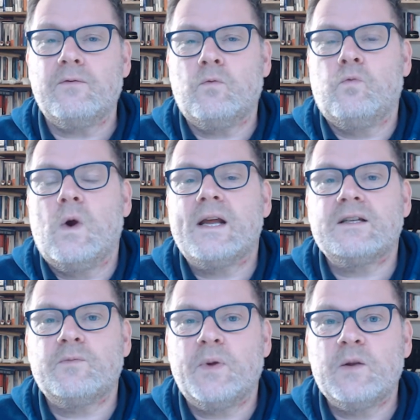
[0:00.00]
Where
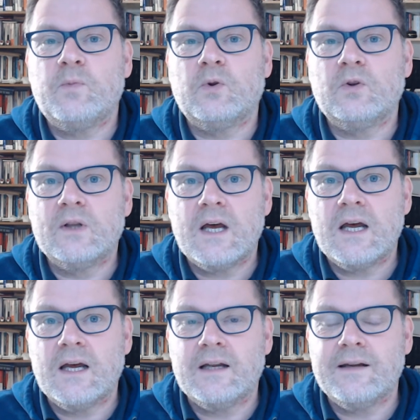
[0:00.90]
do people
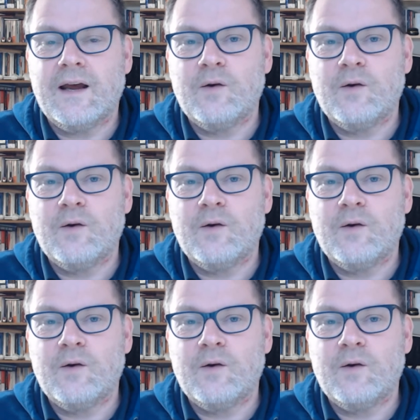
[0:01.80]
learn,